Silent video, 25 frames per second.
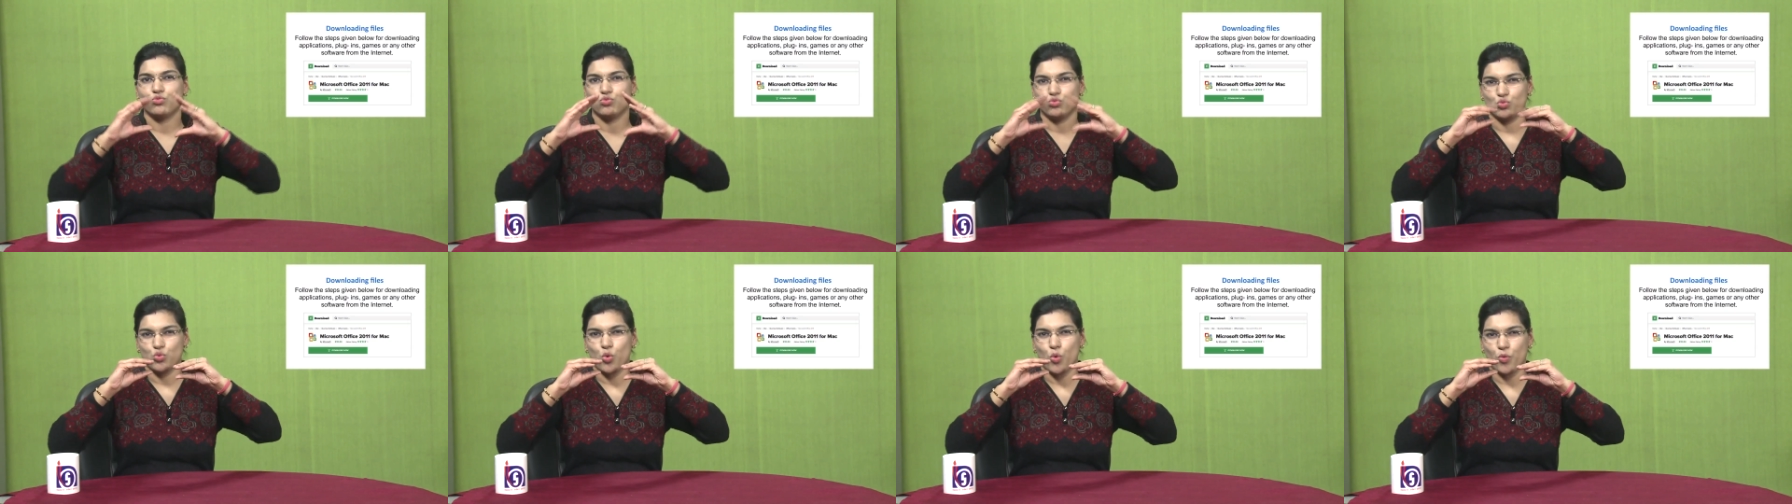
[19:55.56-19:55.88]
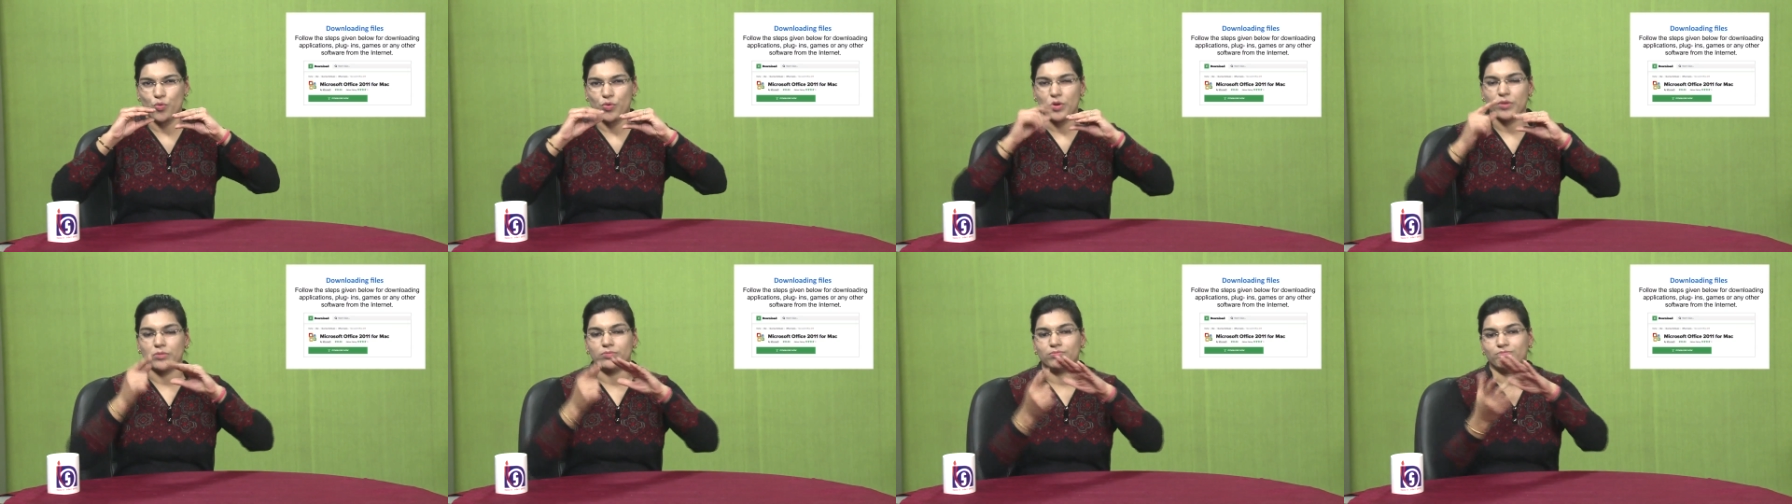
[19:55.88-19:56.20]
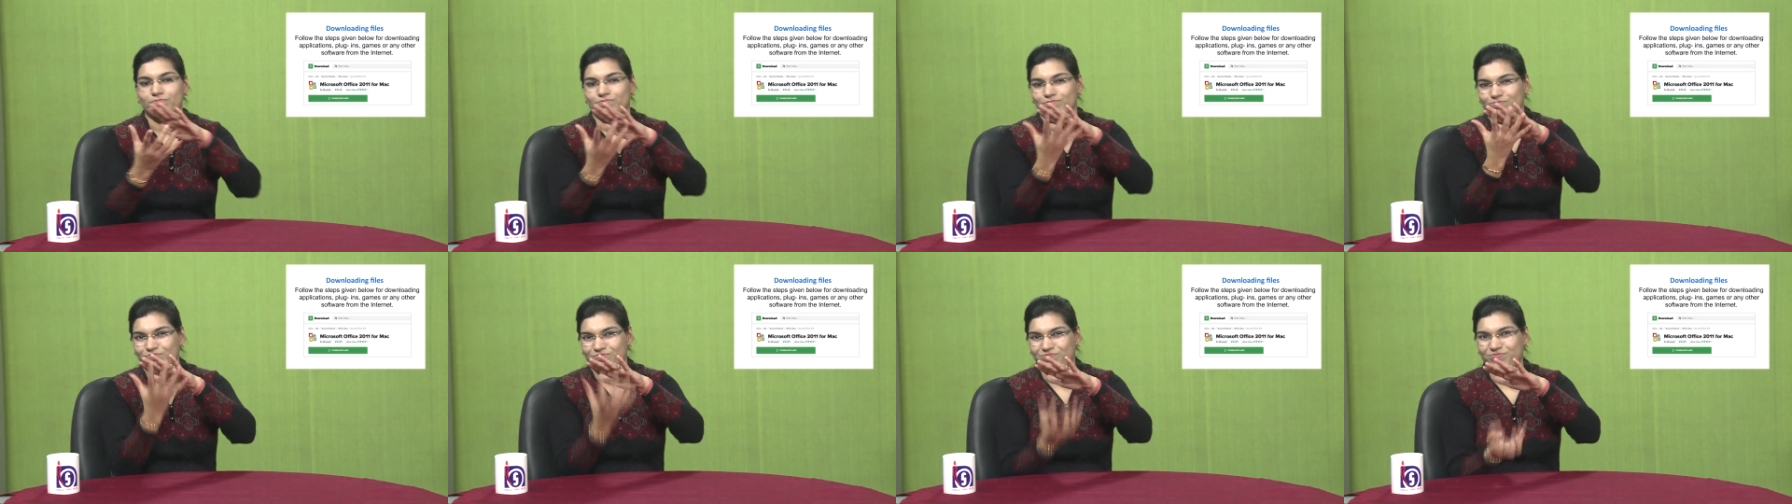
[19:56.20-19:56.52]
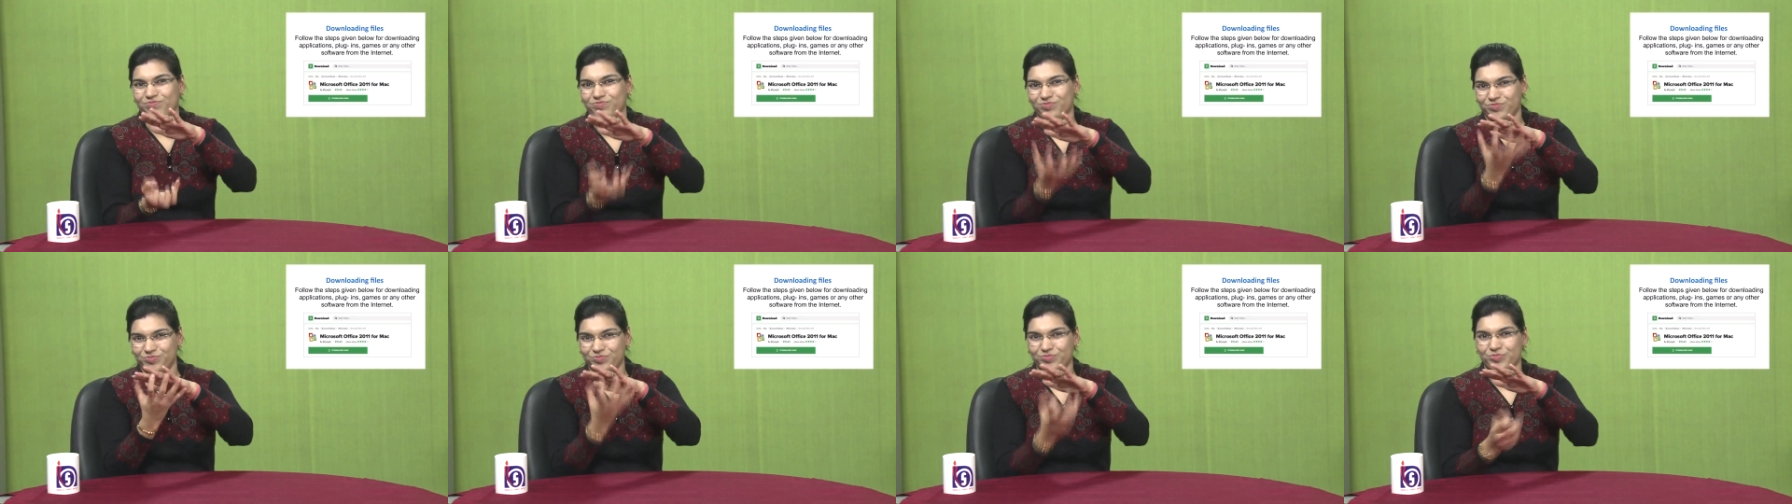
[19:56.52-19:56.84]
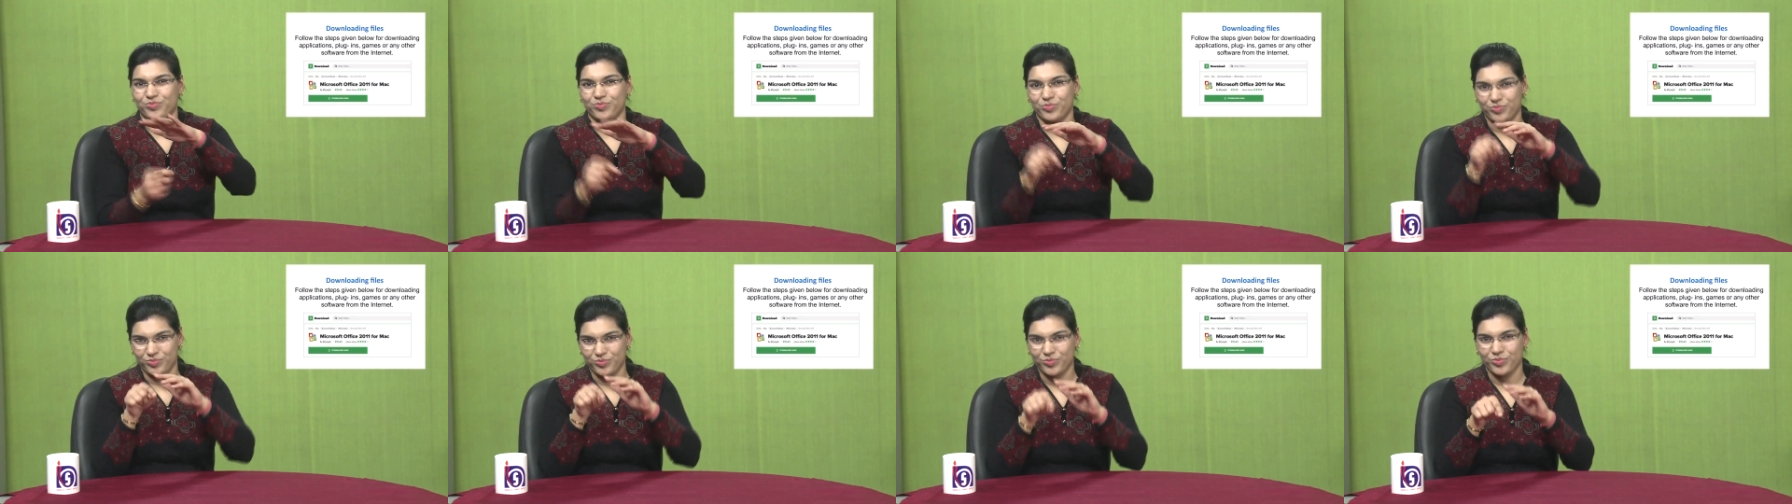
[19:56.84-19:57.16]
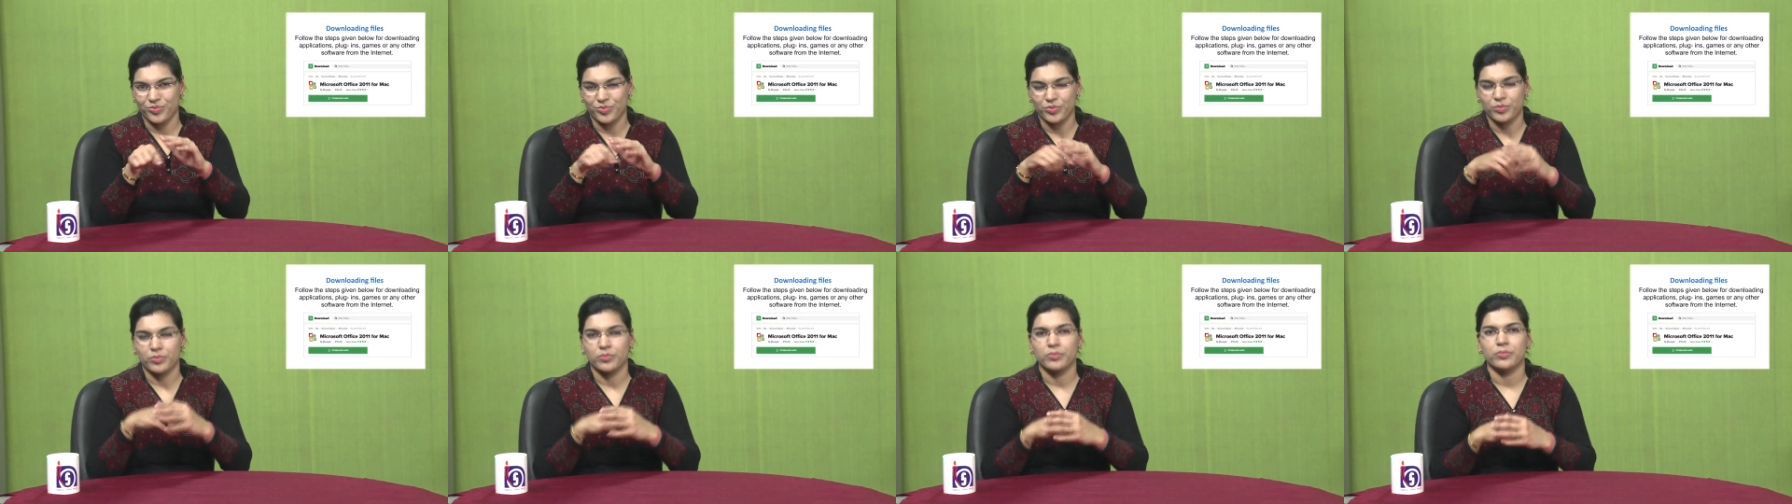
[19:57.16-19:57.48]
Downloading
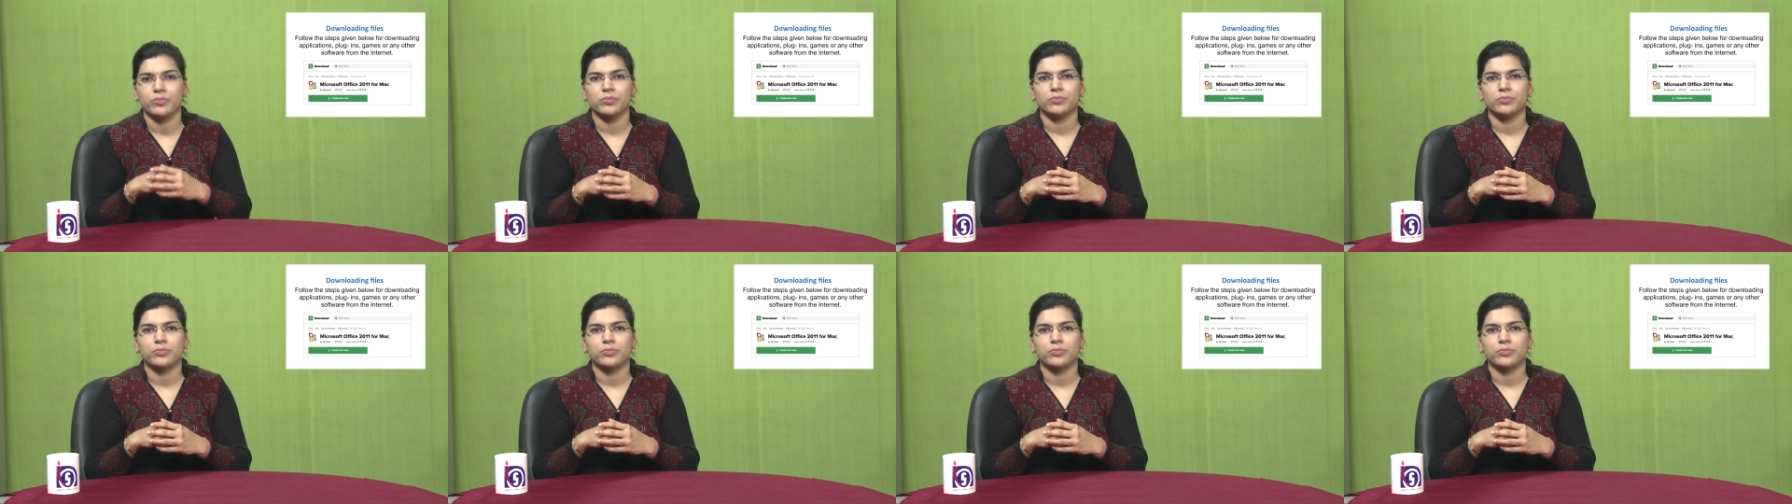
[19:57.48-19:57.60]
files.